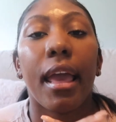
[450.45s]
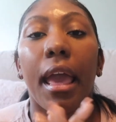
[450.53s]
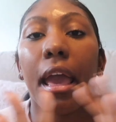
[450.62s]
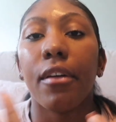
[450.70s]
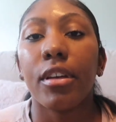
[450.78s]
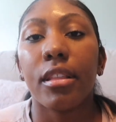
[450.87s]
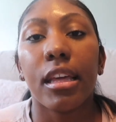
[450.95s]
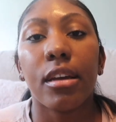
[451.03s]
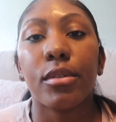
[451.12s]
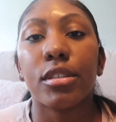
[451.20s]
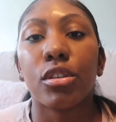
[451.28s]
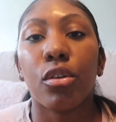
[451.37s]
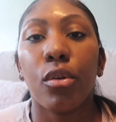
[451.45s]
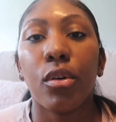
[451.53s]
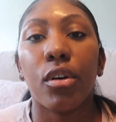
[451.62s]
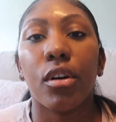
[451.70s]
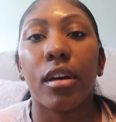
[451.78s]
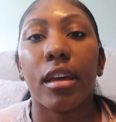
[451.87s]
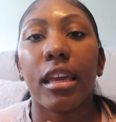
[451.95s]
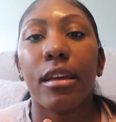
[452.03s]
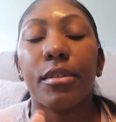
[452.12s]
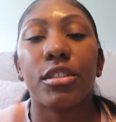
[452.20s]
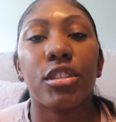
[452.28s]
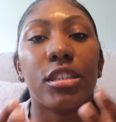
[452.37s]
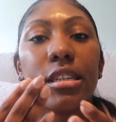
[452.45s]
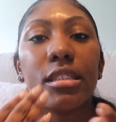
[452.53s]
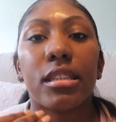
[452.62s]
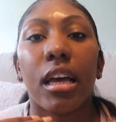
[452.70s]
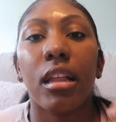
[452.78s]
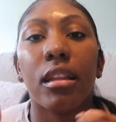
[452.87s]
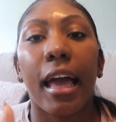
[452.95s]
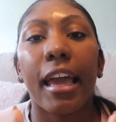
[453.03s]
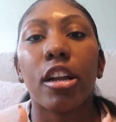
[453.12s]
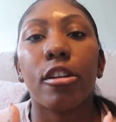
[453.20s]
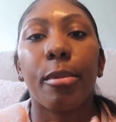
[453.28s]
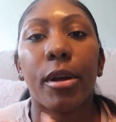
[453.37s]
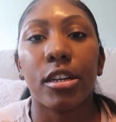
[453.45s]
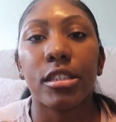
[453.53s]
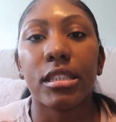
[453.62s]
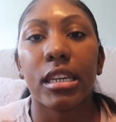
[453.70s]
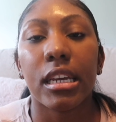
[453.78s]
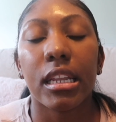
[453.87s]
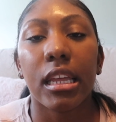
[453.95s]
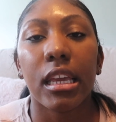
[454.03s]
Everything was cool. He was just a lighter person.